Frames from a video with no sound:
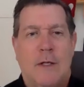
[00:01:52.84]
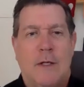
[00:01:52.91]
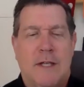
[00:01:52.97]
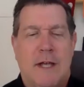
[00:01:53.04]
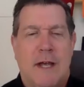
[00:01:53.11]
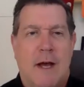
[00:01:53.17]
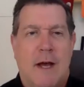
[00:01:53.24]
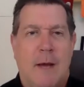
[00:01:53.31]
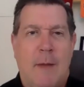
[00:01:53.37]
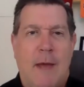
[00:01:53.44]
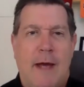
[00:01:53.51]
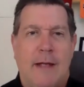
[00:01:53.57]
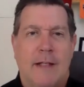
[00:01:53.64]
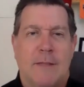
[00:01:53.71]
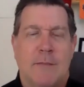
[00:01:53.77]
it's
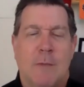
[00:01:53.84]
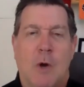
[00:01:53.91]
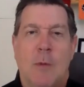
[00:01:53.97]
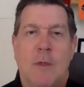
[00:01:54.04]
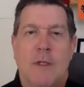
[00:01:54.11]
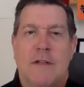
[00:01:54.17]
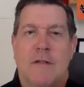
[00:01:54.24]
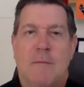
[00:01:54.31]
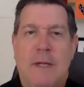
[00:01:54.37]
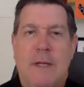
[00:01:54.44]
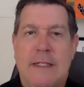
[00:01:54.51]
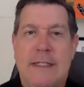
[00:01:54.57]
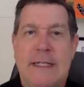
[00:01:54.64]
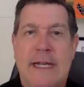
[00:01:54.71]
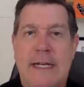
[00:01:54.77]
had its moments of
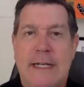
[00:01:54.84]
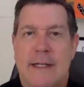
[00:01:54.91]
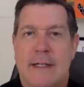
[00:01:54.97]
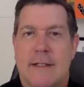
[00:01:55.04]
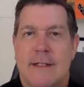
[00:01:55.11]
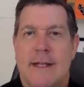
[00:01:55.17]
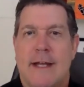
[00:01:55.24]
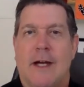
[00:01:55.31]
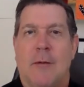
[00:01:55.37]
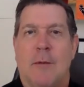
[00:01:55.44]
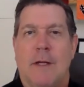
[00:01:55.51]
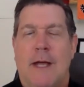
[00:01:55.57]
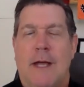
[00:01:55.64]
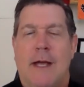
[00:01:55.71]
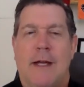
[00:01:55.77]
being tedious there,
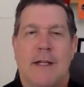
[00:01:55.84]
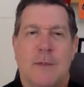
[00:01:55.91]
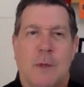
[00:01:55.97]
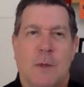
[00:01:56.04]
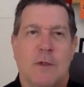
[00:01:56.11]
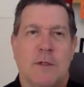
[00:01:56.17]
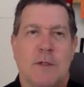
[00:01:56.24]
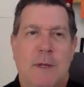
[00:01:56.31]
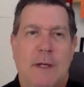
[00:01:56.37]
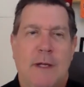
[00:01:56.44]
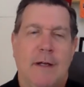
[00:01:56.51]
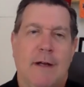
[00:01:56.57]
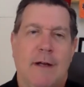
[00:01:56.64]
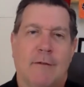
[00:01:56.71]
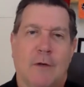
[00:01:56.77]
but yet, as we were
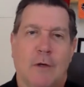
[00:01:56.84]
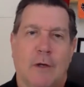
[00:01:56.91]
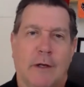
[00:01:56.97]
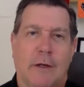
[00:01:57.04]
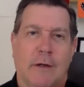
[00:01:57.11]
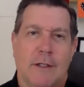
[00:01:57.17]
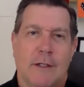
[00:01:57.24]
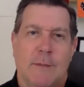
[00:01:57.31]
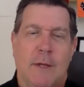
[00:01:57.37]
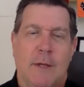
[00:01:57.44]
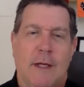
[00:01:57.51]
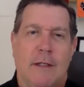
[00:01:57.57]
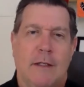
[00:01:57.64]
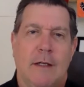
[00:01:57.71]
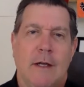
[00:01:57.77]
speaking of earlier, it's
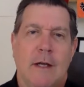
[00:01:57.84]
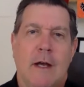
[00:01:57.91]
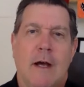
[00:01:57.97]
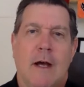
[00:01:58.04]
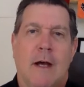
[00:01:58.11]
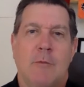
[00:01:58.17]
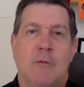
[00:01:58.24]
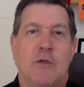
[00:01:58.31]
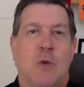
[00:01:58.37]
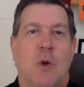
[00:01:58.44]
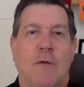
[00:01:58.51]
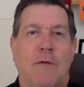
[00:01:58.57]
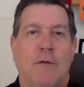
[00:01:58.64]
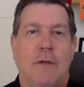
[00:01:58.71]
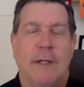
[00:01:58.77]
been
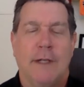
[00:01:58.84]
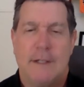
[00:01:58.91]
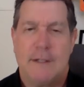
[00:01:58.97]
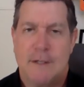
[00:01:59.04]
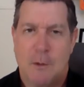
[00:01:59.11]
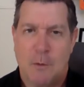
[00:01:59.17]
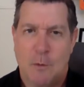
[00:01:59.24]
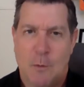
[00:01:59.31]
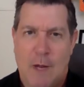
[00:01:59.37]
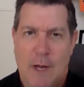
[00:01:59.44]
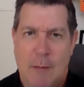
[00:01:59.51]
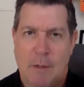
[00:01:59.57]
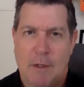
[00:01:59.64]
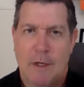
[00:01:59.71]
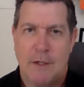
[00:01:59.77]
joyful in its own way
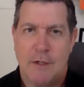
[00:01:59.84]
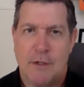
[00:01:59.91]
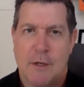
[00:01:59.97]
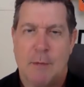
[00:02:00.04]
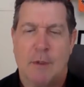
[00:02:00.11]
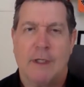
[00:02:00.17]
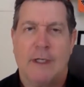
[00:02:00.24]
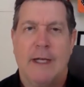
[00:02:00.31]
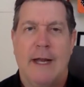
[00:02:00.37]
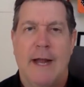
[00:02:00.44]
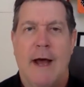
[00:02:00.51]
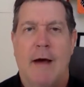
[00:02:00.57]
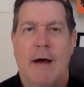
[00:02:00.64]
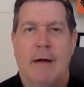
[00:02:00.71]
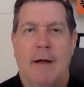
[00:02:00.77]
because you're able to get
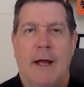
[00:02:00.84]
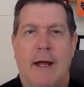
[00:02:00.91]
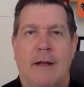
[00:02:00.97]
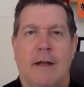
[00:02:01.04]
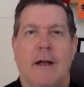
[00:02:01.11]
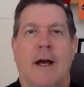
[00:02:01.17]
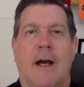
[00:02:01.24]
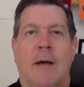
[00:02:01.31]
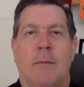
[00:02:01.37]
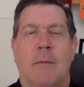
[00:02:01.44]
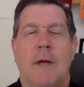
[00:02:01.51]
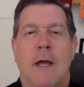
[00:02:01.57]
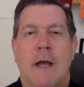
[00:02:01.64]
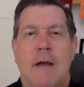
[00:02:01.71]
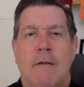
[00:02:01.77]
out and
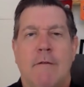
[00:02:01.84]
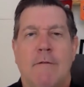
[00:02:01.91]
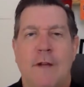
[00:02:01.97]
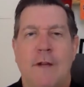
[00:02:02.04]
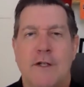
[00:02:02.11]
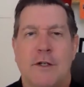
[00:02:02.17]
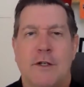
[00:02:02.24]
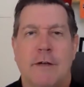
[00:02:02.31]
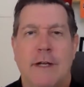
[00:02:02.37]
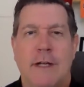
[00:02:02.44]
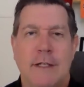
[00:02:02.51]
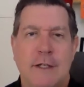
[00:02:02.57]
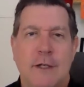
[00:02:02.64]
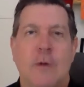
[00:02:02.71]
venture into